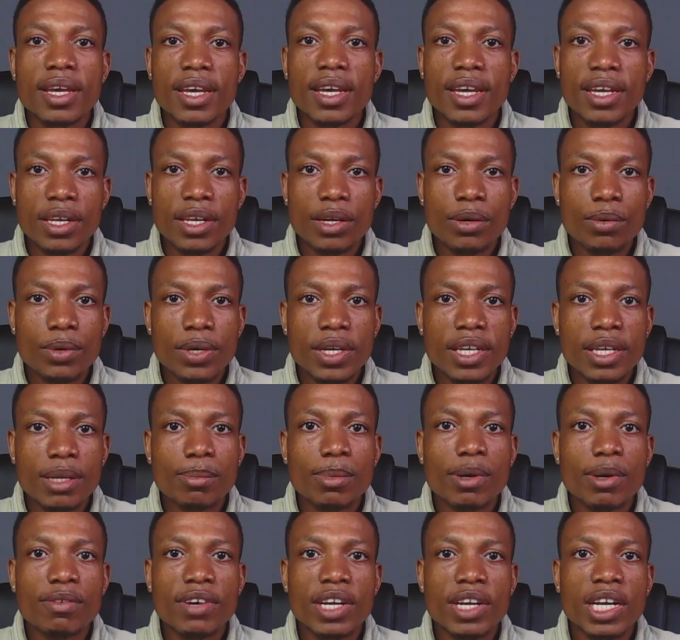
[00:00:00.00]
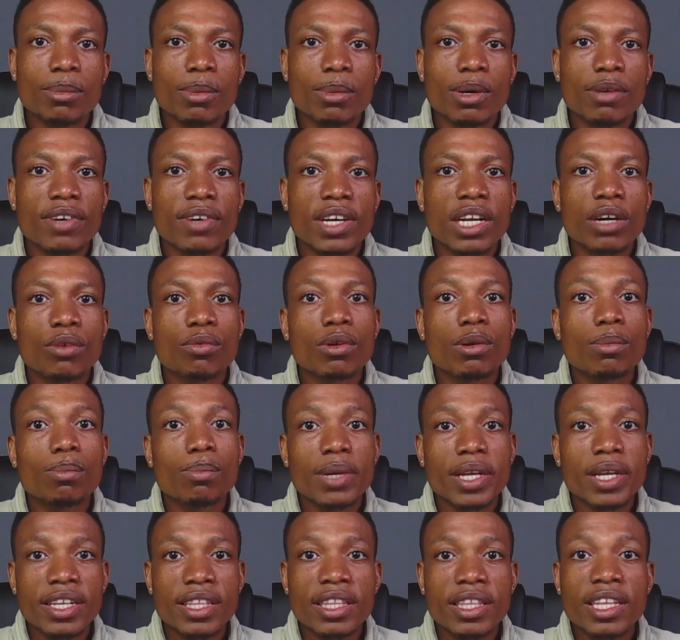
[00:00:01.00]
Anyway, Bafana Bafana will
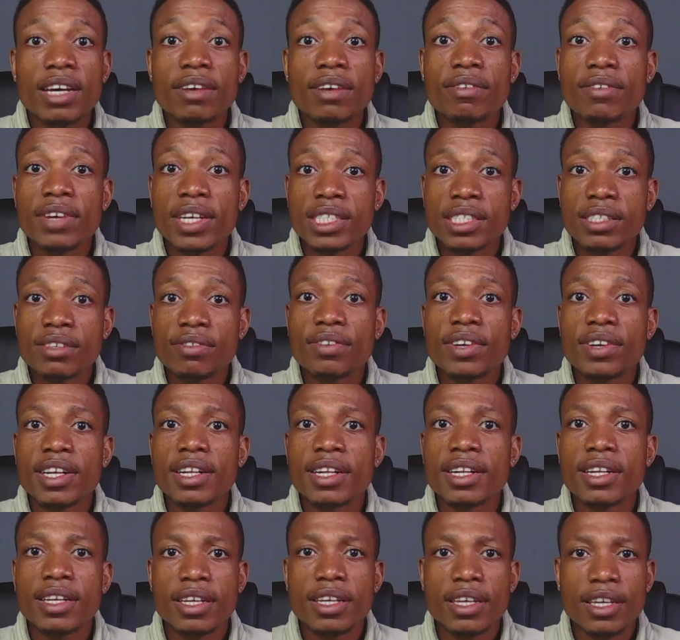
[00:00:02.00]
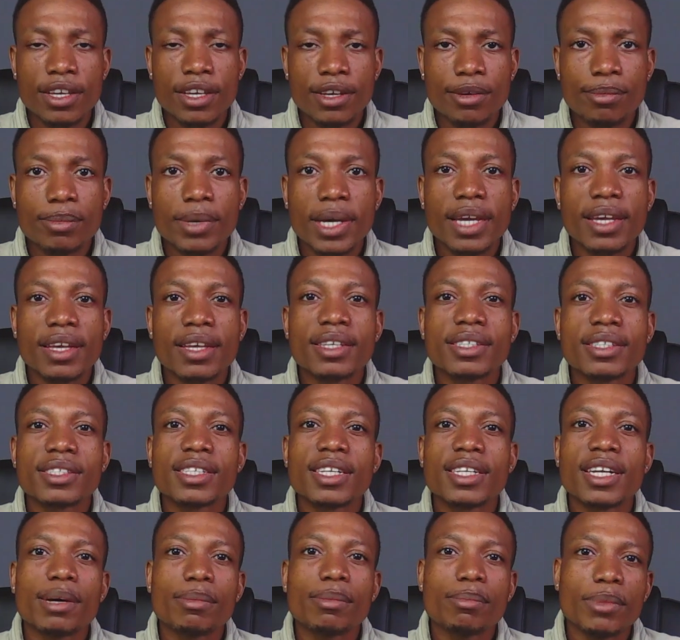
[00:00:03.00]
play their first friendly game against
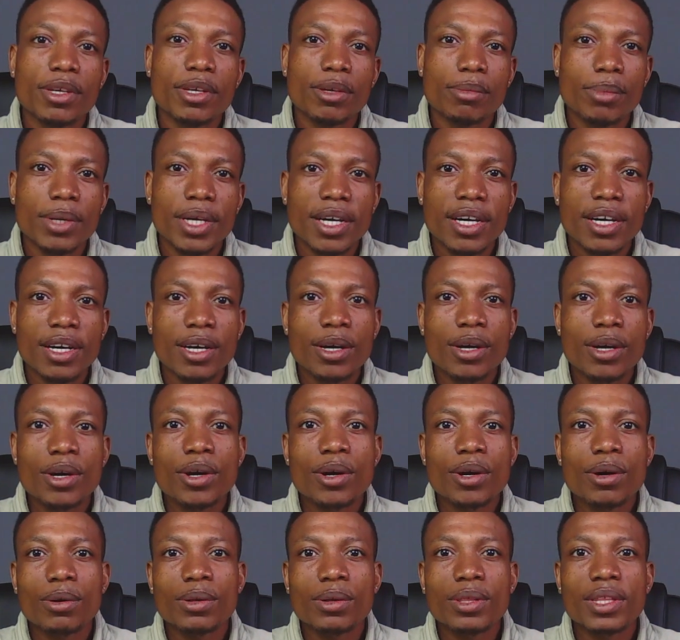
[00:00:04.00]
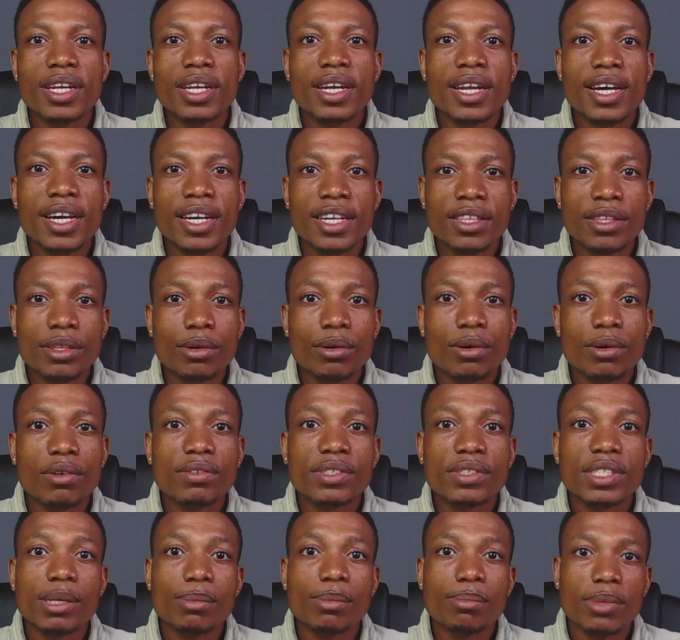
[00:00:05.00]
Namibia on the 9th of
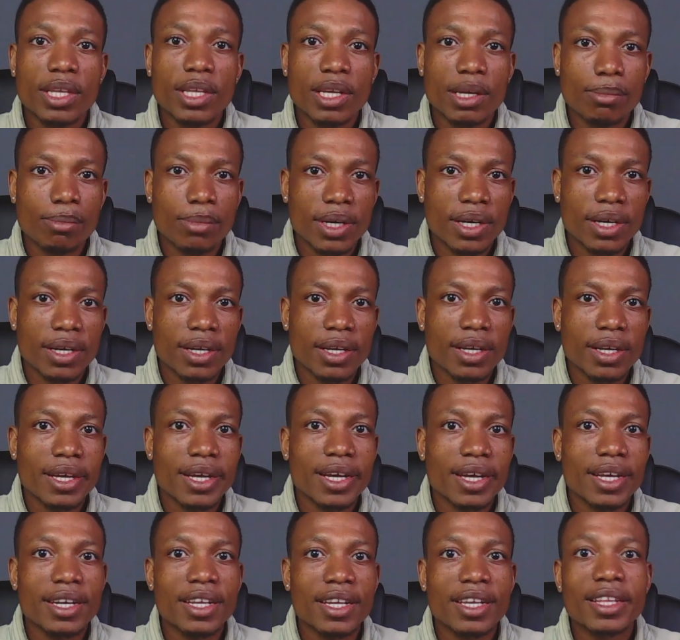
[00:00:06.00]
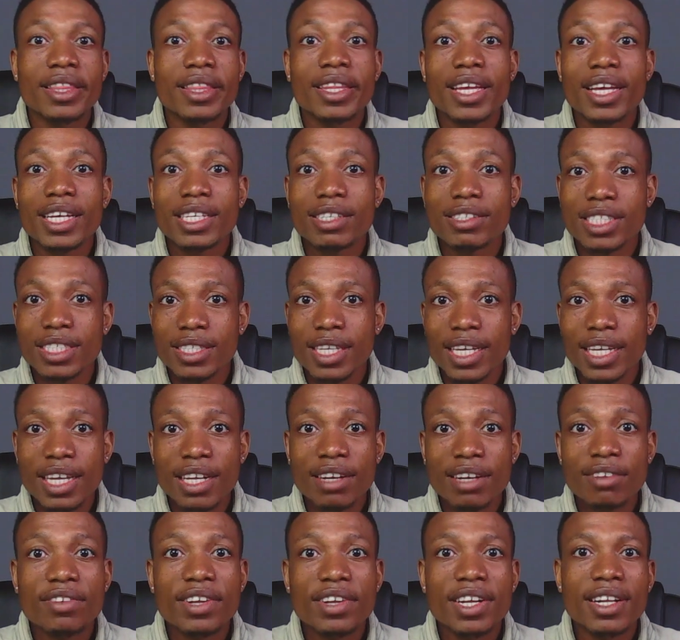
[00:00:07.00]
September, and then their
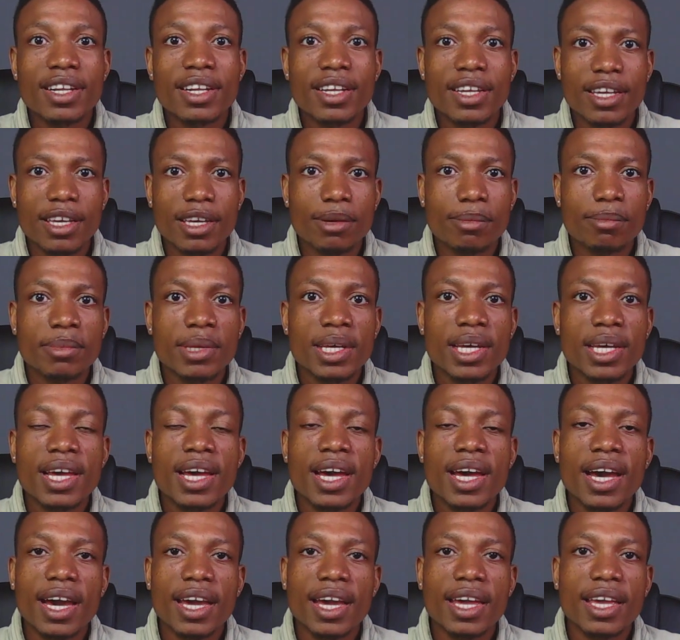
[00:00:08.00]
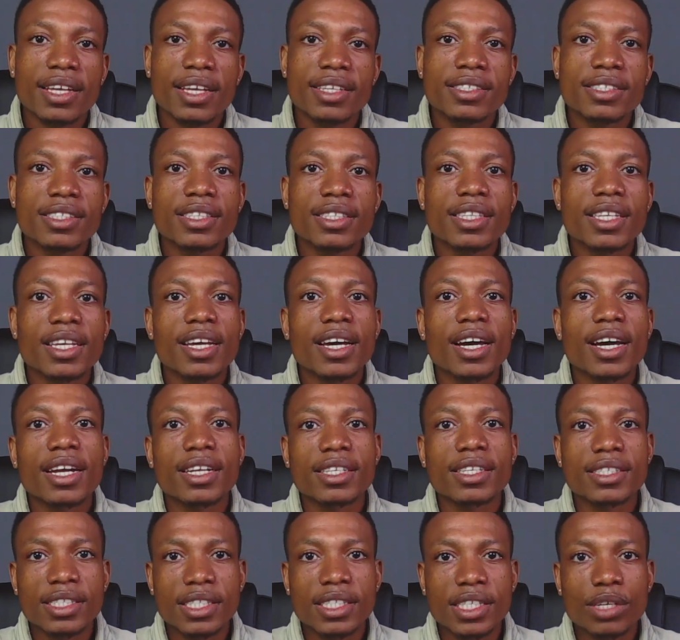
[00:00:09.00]
second friendly game against
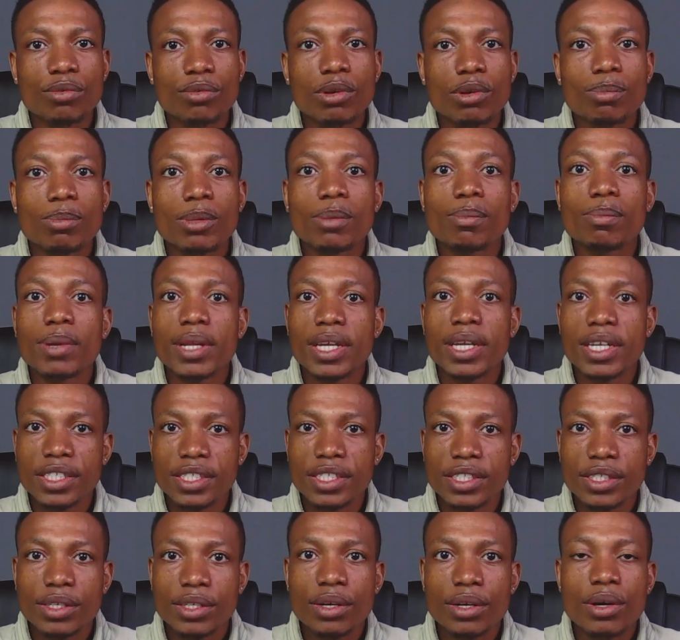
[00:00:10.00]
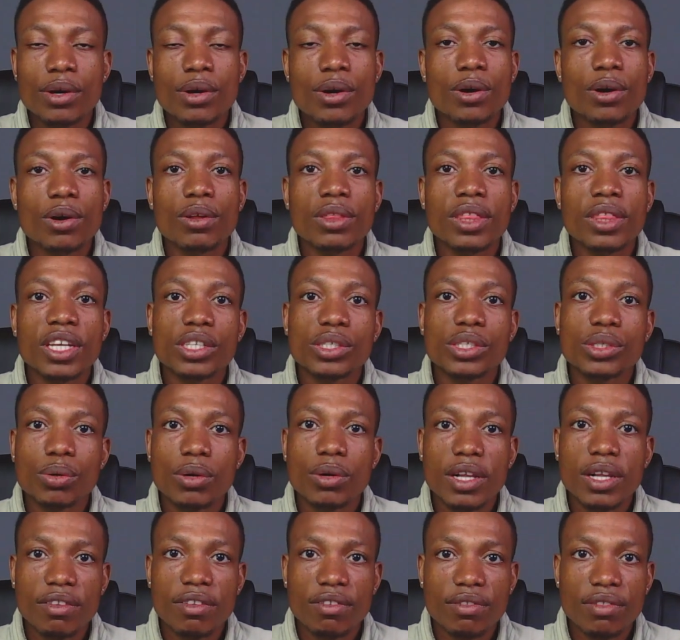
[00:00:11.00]
DRC will be played on the
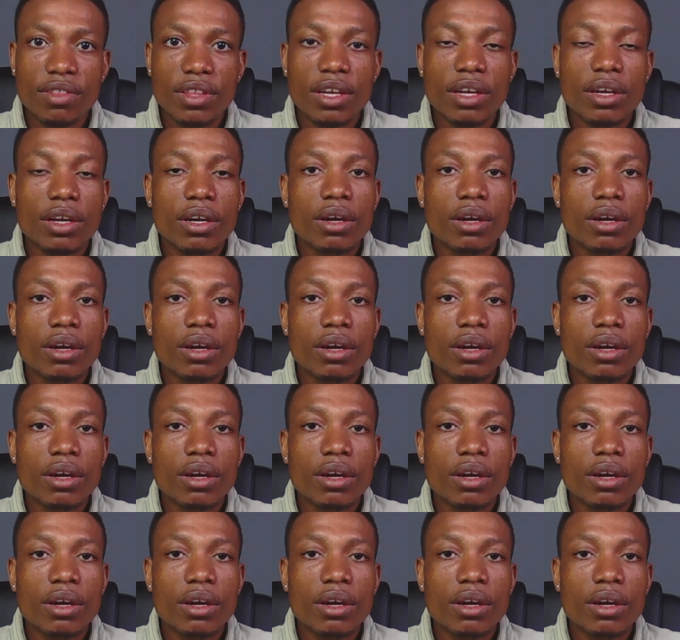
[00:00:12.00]
12th